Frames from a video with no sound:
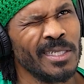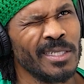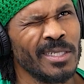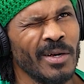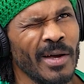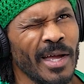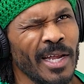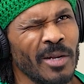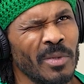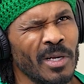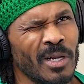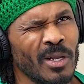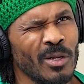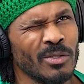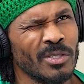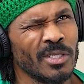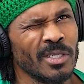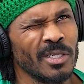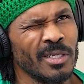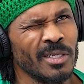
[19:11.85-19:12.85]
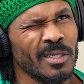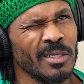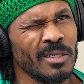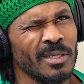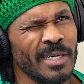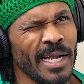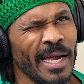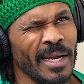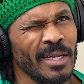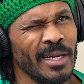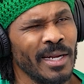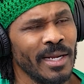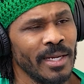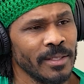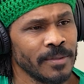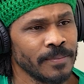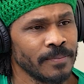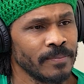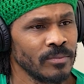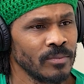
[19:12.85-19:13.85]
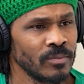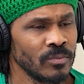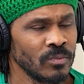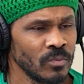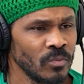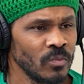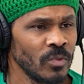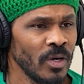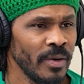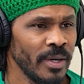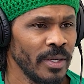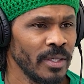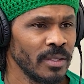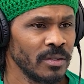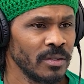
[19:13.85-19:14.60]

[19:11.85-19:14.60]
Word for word: no, I had to be closer to 99. Okay. All right.